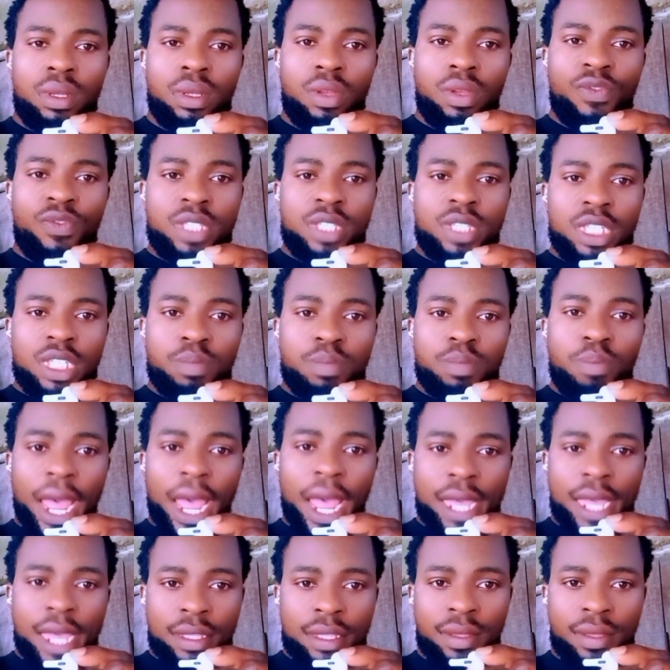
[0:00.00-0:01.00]
if it is
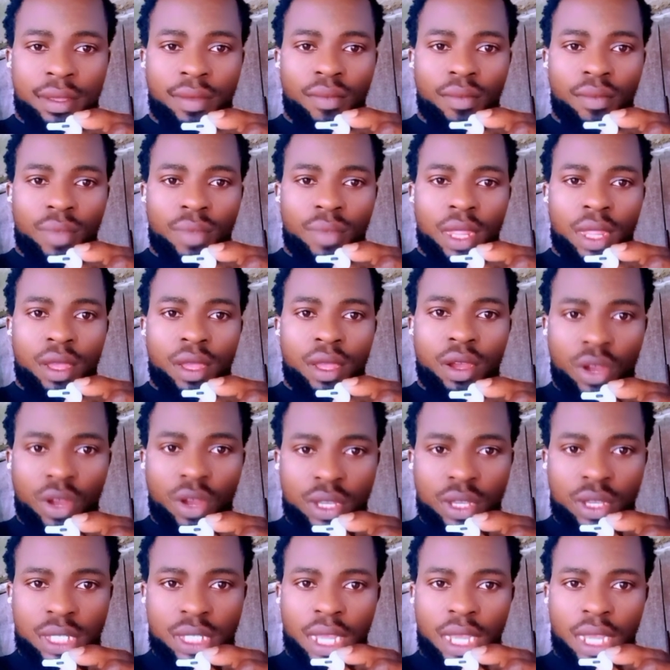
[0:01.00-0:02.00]
buying
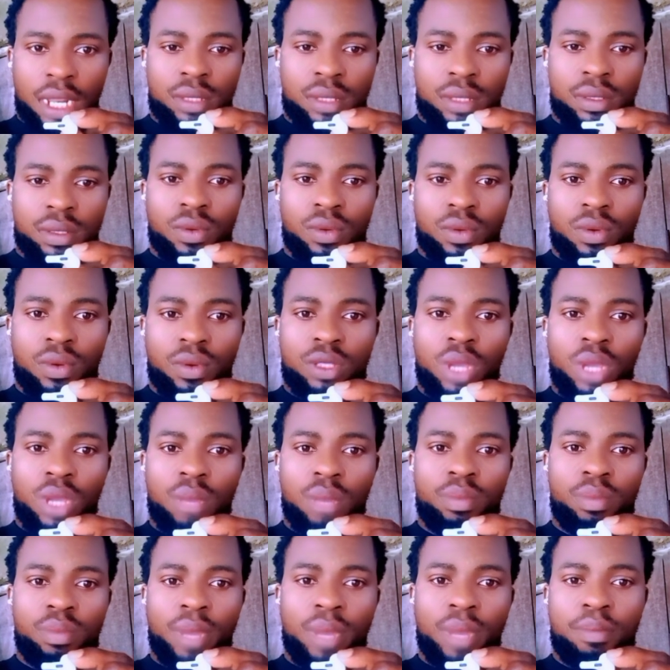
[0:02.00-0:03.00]
or is selling. What
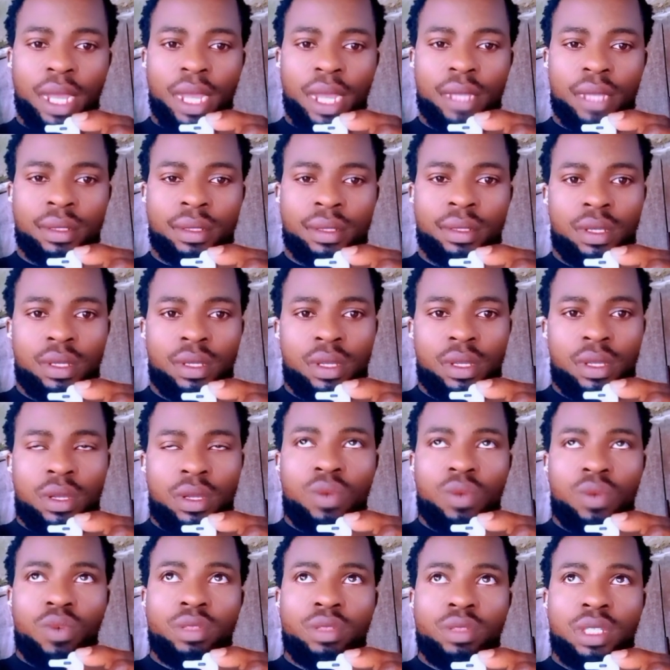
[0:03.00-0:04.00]
do I mean by buying?
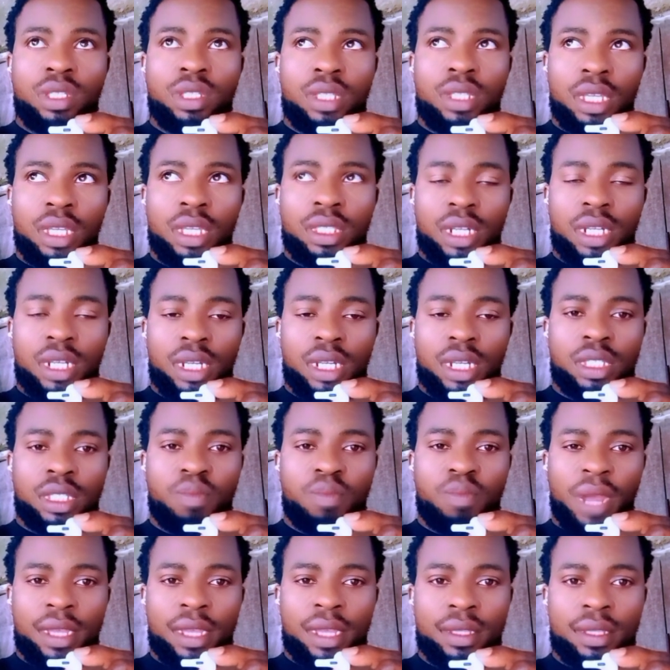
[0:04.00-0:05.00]
When the trade
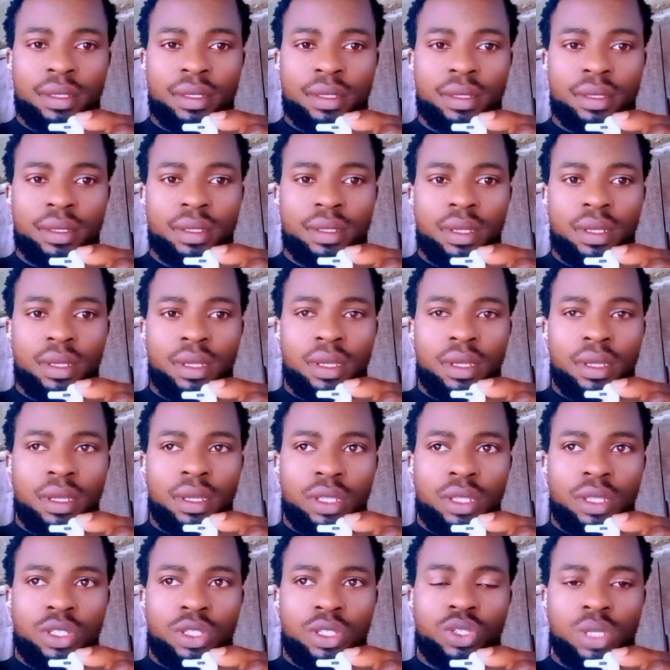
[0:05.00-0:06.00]
is buying,
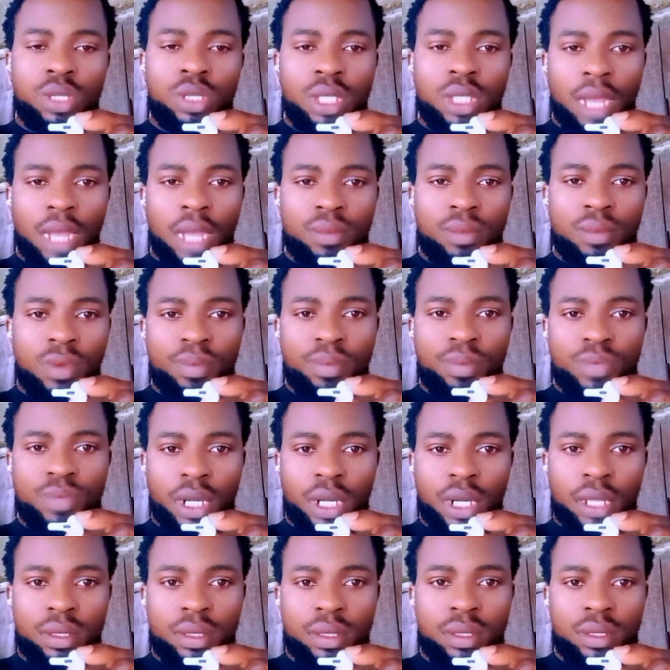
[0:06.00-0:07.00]
it is going an
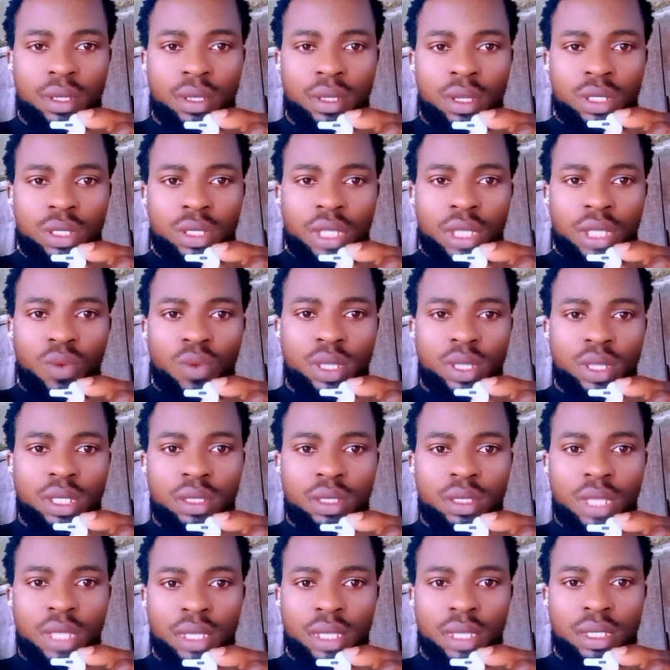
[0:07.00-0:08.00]
uptrend. Then
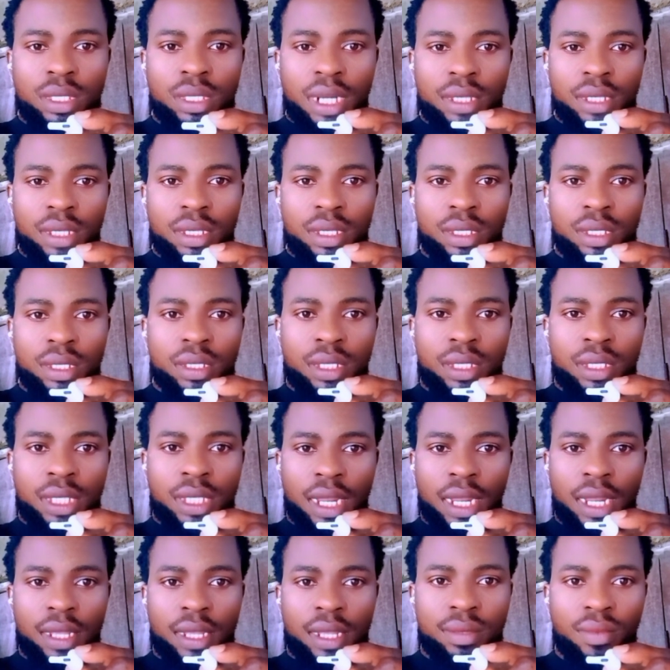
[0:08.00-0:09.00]
when the trade is
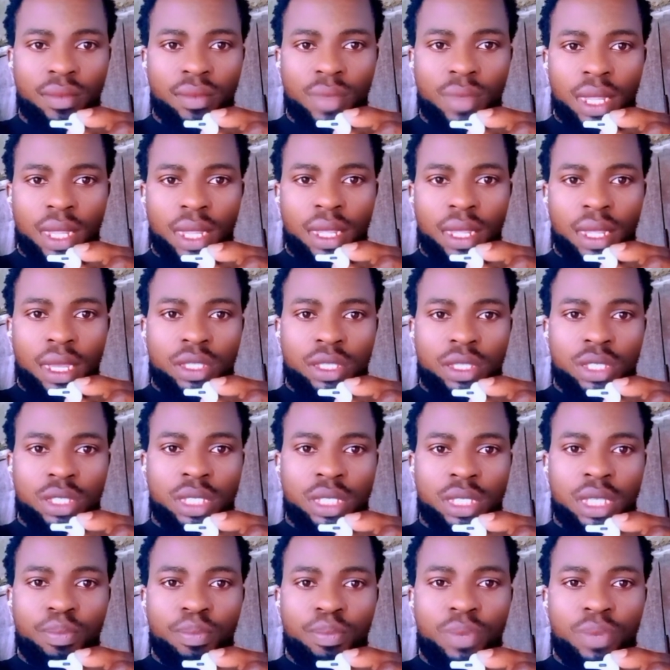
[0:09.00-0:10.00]
selling, it
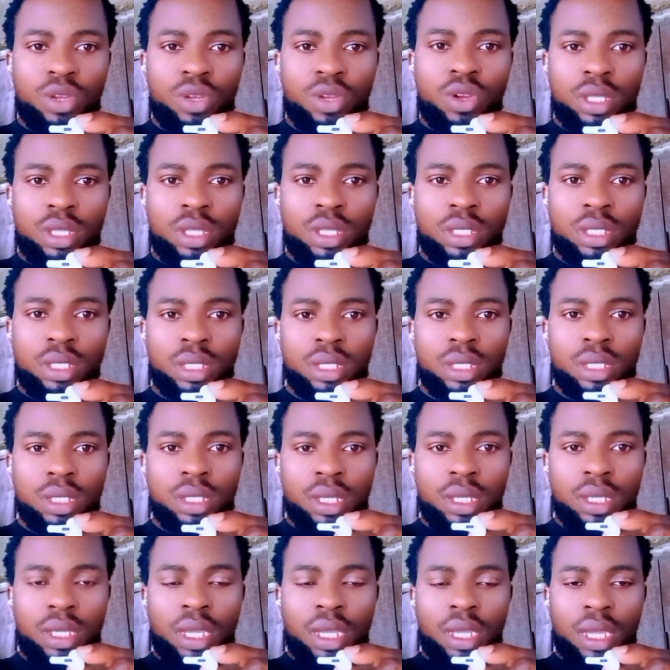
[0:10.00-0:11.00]
is simply going
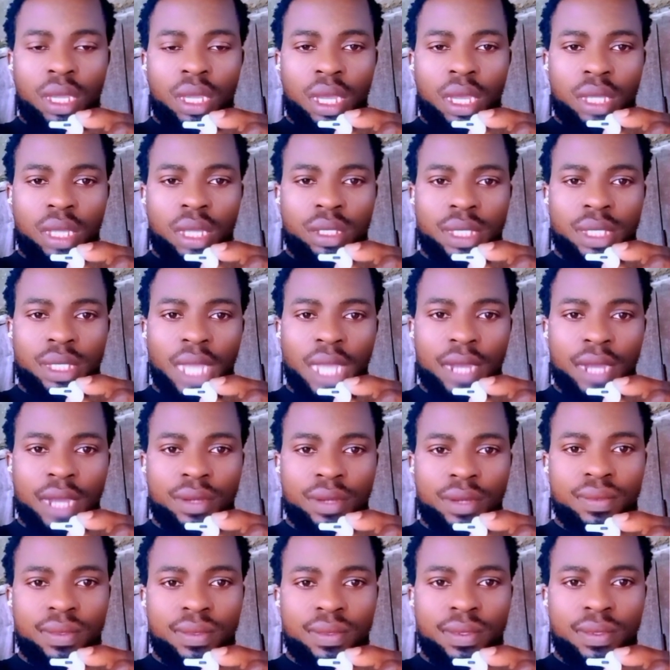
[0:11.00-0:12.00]

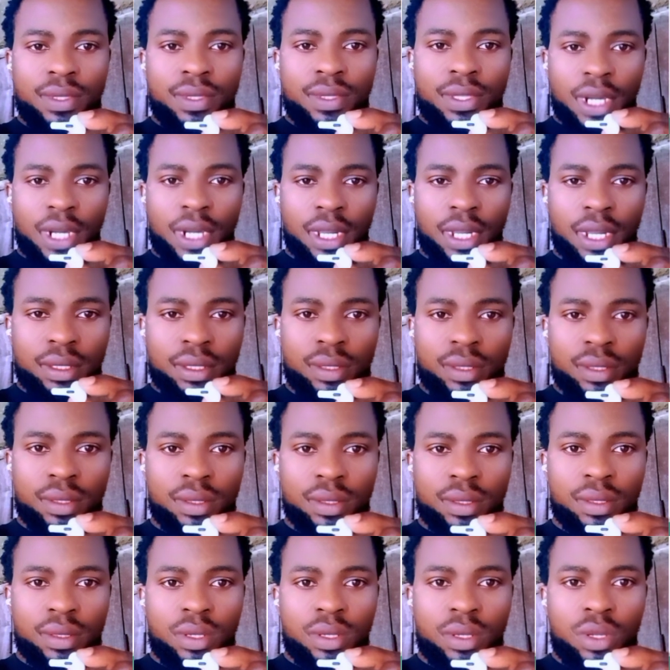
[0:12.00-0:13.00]
downtrend.
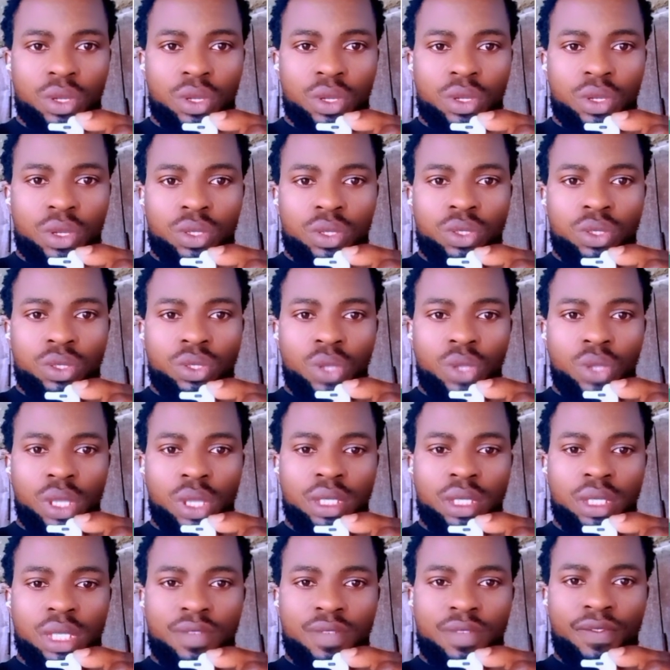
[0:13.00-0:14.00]

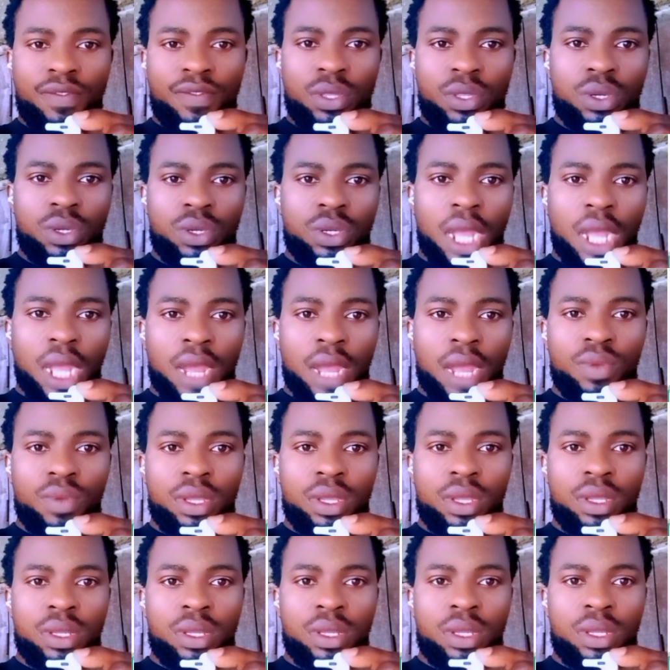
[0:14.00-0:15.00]
So in this video I
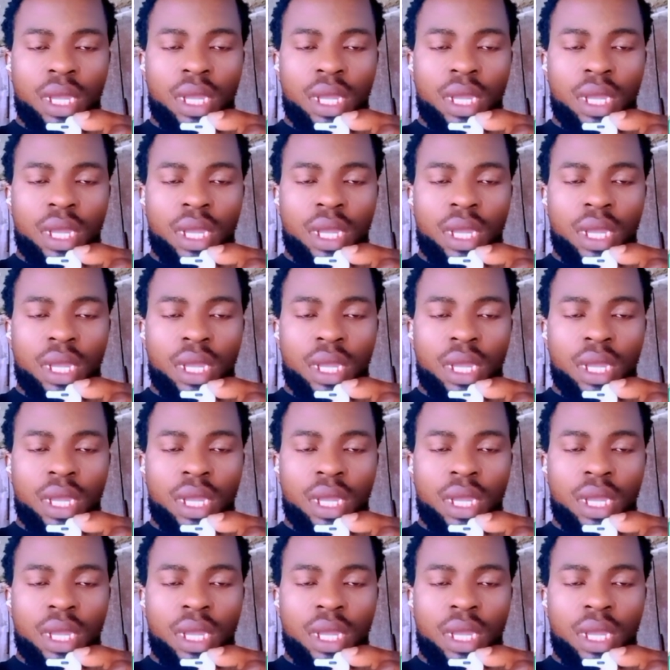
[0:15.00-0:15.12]
will